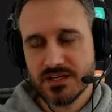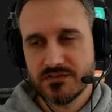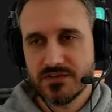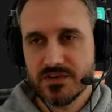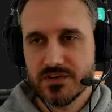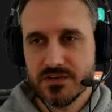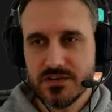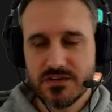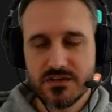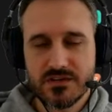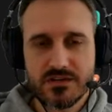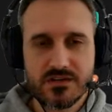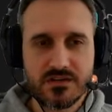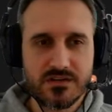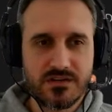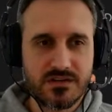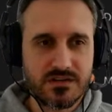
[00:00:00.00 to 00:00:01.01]
not very
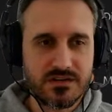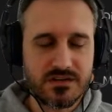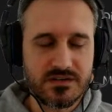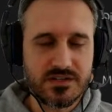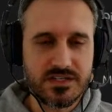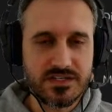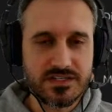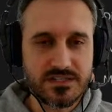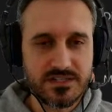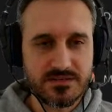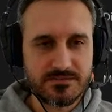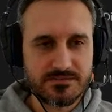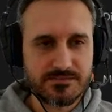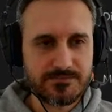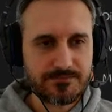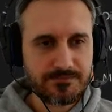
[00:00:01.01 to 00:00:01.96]
easy.